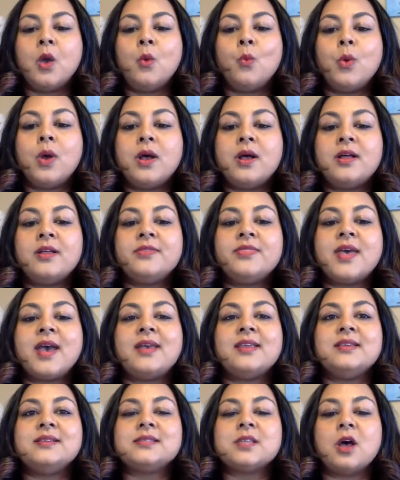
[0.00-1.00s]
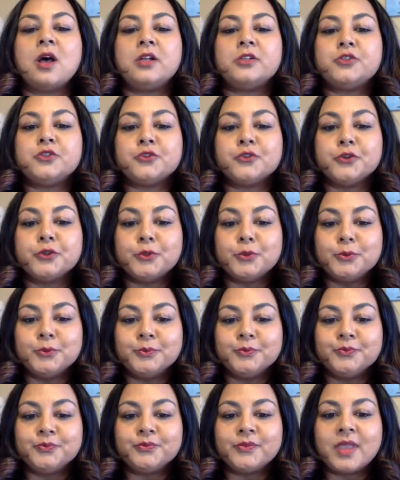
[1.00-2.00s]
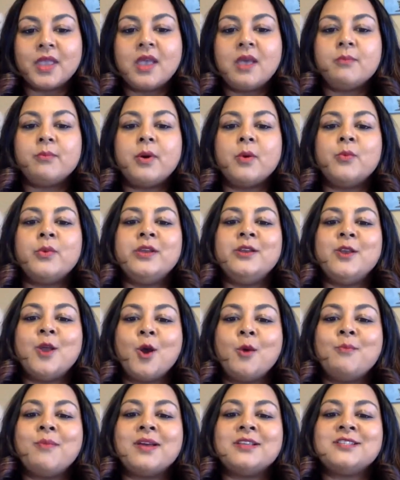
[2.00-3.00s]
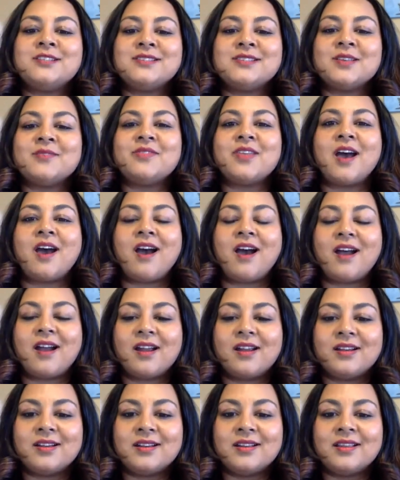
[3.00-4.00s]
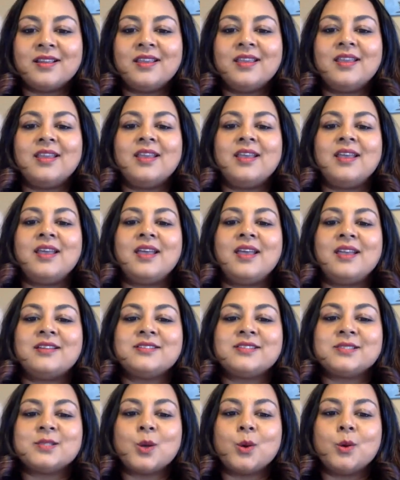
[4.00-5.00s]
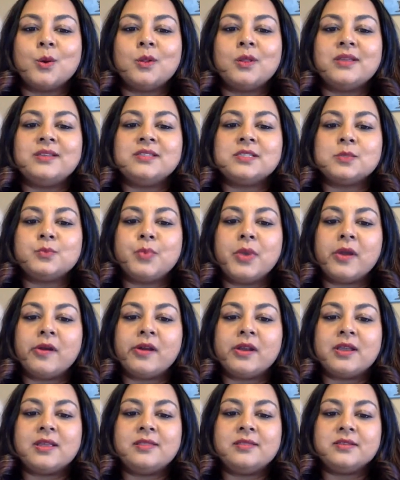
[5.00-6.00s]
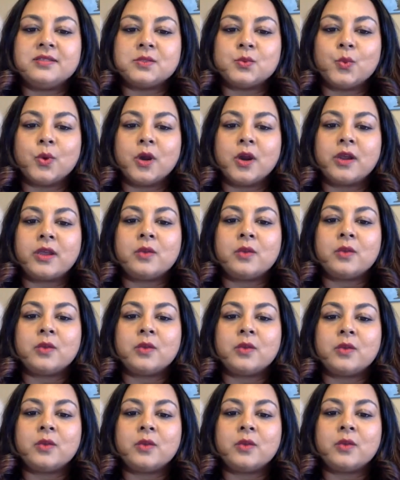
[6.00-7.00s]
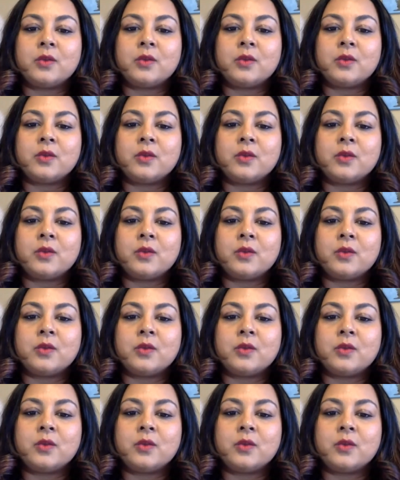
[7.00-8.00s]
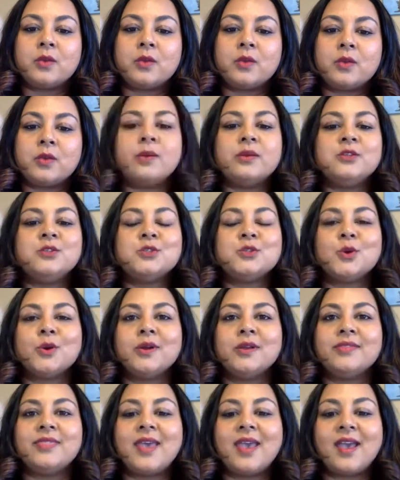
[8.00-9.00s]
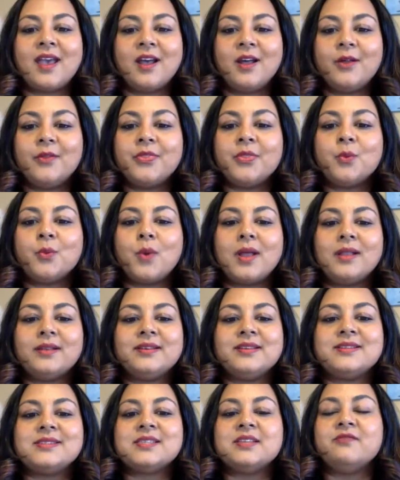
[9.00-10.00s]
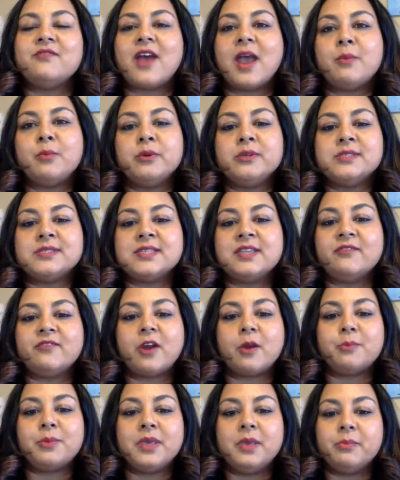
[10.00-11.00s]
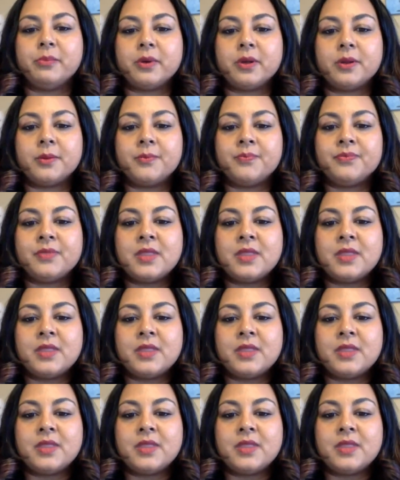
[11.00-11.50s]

Well, that is all true, but we know much is of the heart, soul, and spirit in this work, and we know we can't be effective without ensuring the health, wellness, and vibrancy of our people.